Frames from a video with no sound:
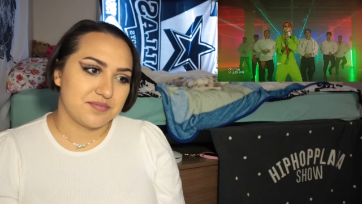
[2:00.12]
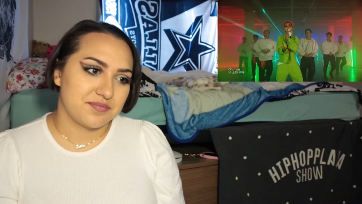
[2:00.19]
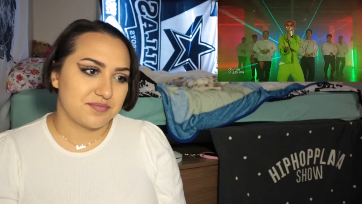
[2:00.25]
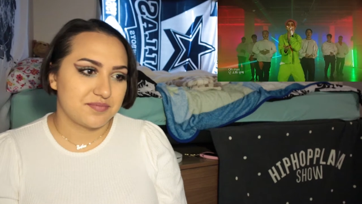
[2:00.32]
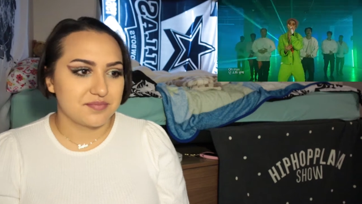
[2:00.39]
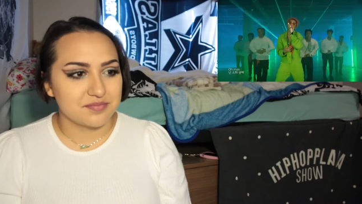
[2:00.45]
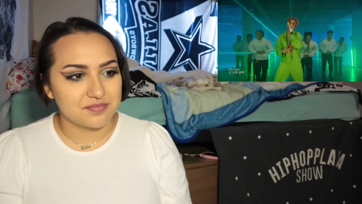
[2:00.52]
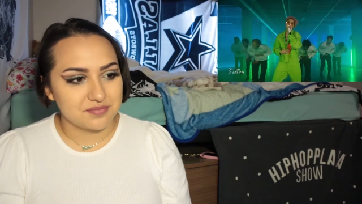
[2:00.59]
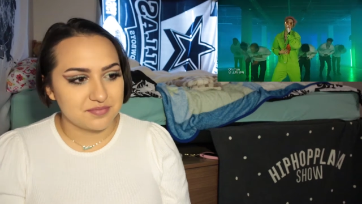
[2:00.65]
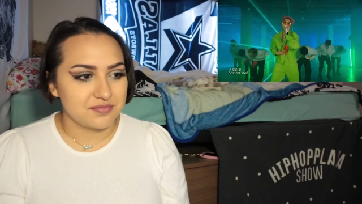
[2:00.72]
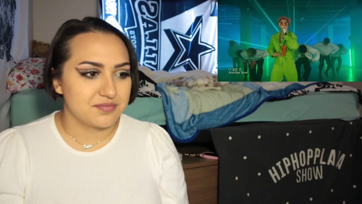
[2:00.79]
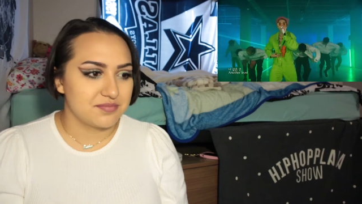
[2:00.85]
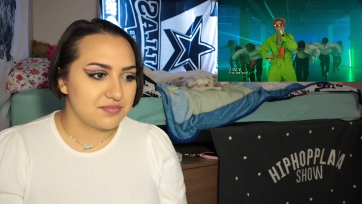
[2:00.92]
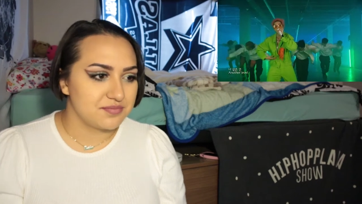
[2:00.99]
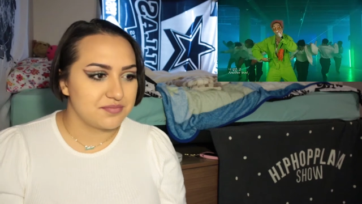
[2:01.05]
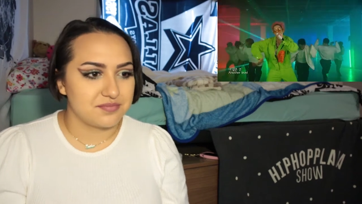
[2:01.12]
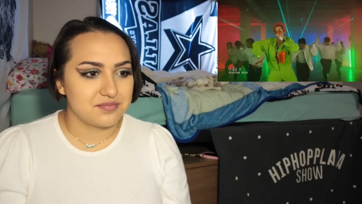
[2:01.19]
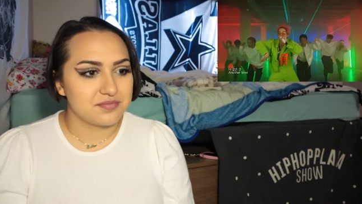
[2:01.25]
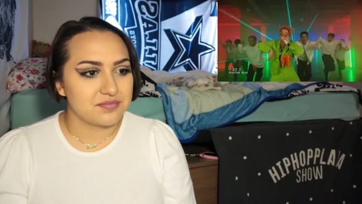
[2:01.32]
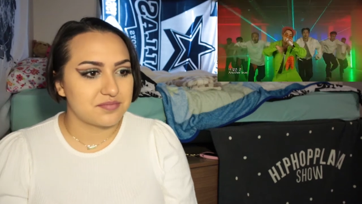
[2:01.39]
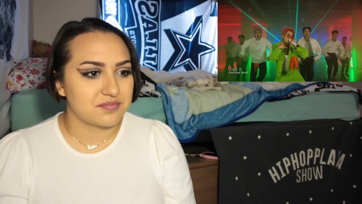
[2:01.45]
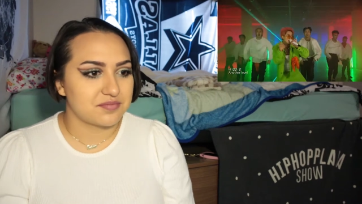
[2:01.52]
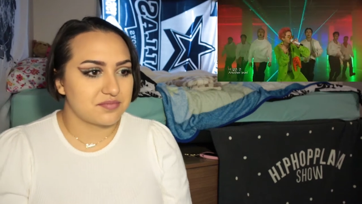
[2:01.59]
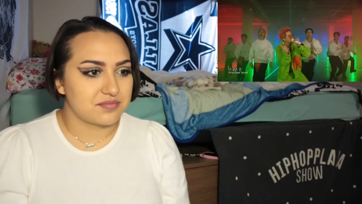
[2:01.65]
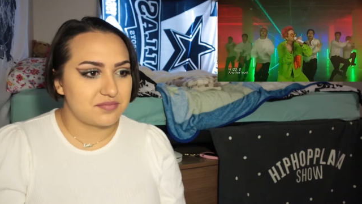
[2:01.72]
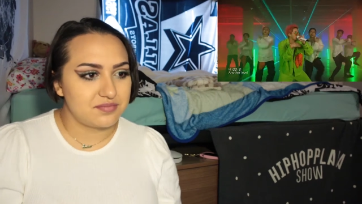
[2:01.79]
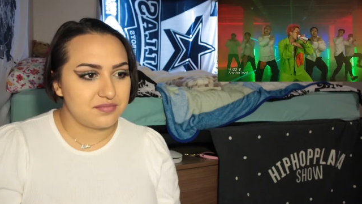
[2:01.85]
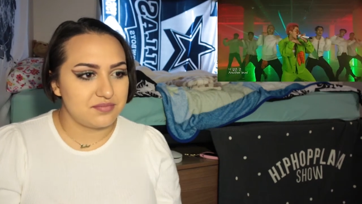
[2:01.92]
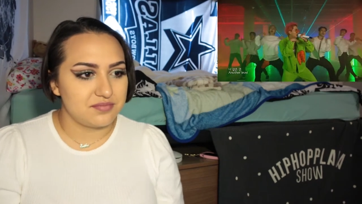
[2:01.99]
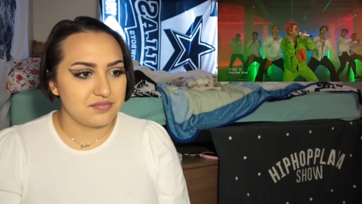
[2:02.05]

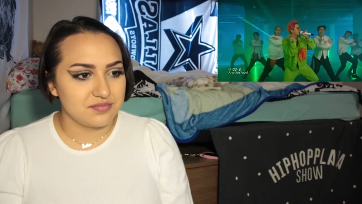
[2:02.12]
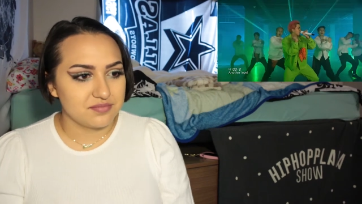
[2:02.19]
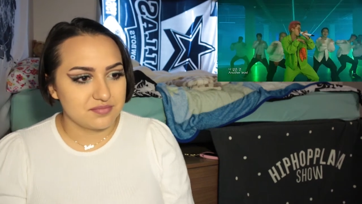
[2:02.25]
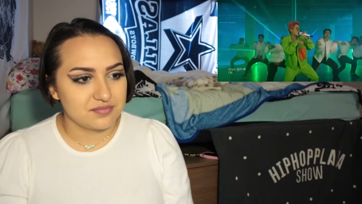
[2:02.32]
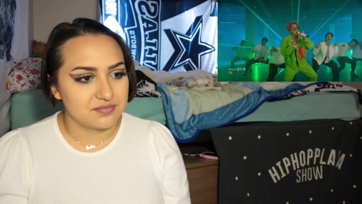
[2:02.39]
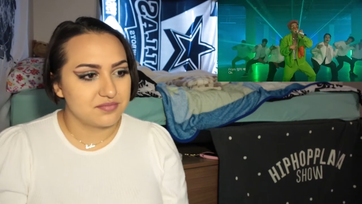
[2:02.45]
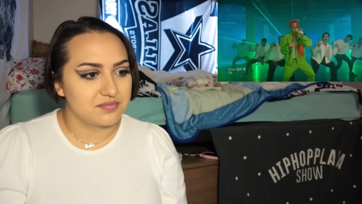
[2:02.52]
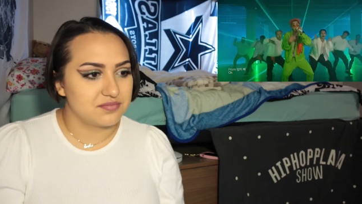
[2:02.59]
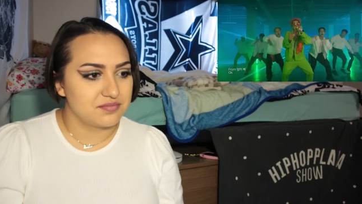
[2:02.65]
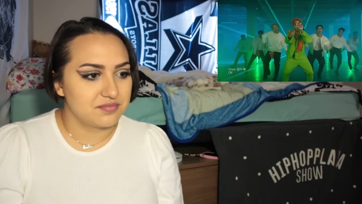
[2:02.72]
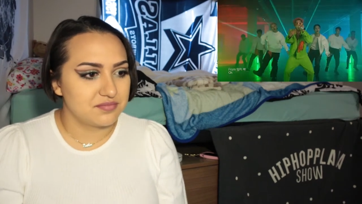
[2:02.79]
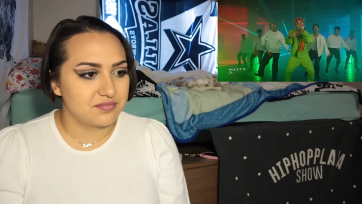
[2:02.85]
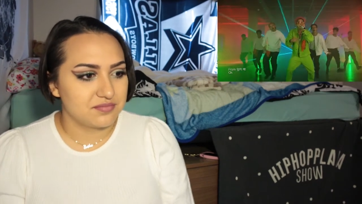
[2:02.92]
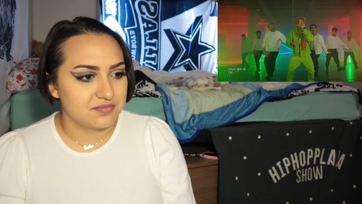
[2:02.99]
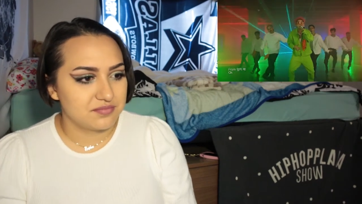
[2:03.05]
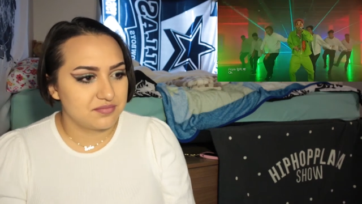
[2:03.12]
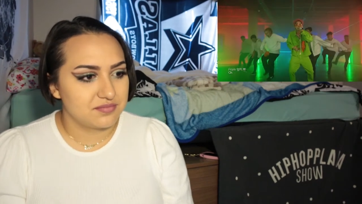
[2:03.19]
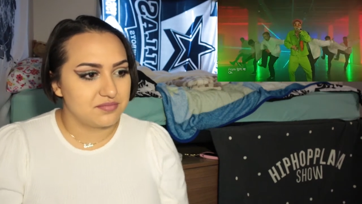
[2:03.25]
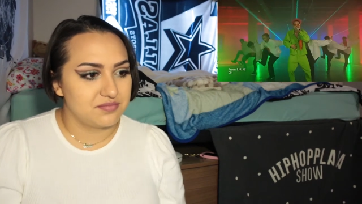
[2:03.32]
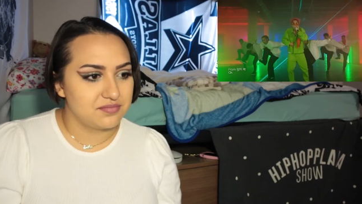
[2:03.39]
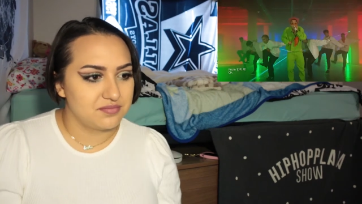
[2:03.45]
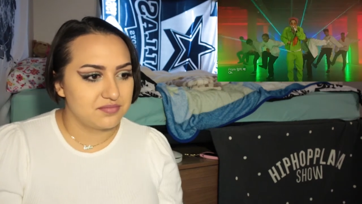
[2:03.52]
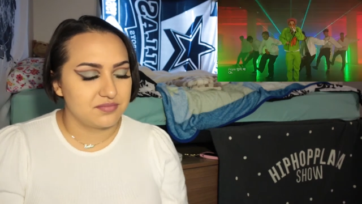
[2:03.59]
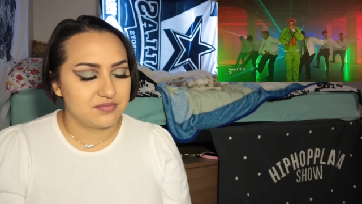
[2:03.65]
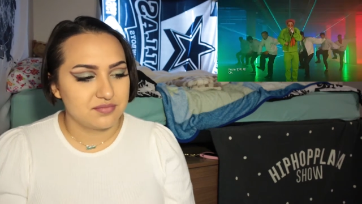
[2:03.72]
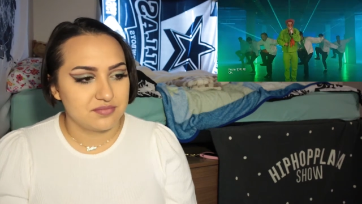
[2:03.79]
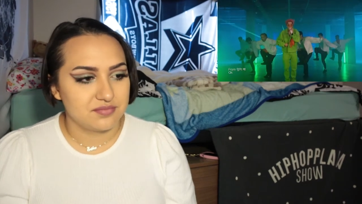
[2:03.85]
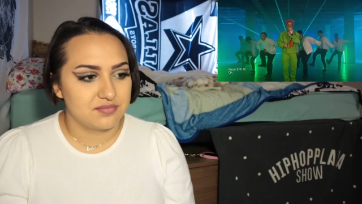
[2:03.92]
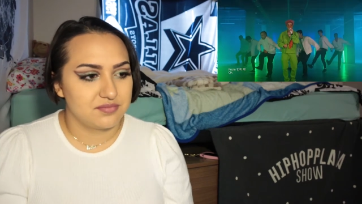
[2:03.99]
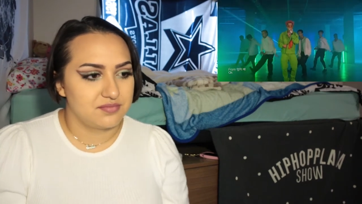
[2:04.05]

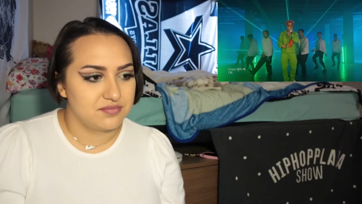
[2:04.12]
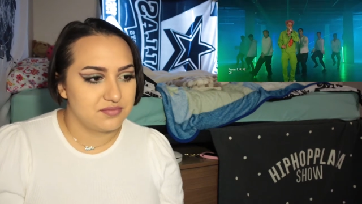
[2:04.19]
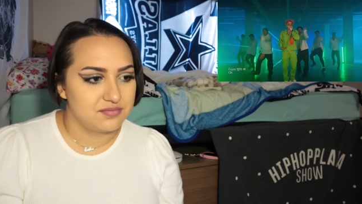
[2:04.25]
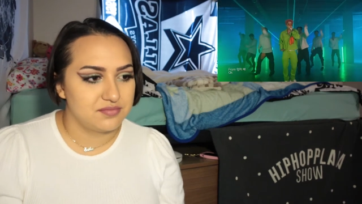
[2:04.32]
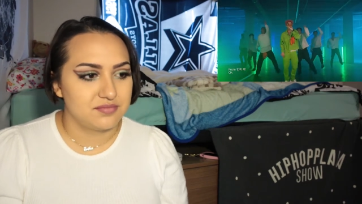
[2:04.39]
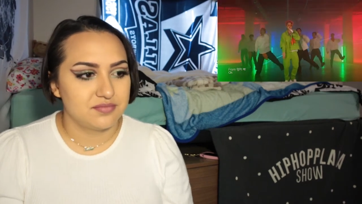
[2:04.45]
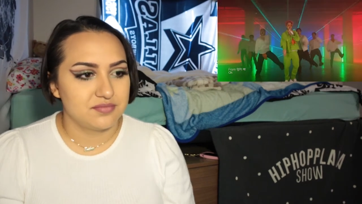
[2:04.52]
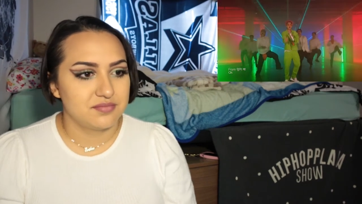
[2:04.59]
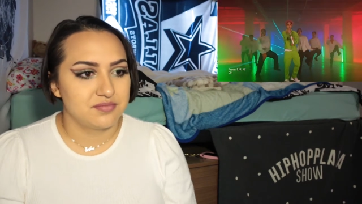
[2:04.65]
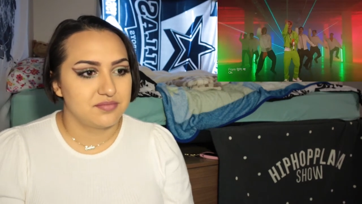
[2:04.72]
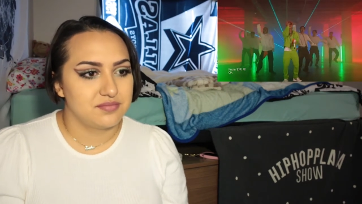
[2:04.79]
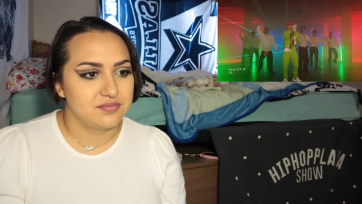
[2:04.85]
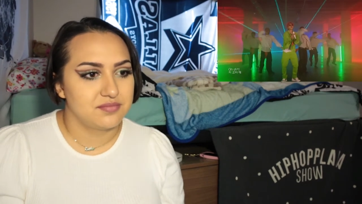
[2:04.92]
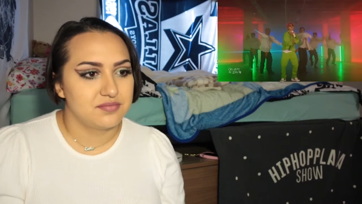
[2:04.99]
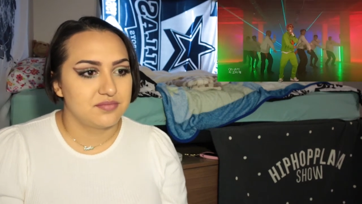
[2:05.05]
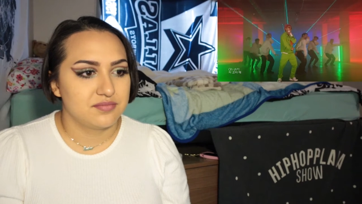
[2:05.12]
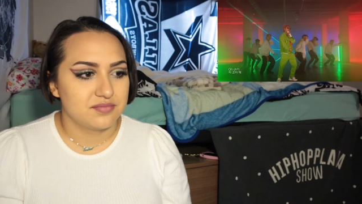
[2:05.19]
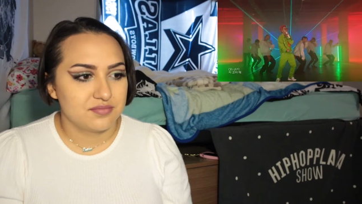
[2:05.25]
No one is speaking in this clip.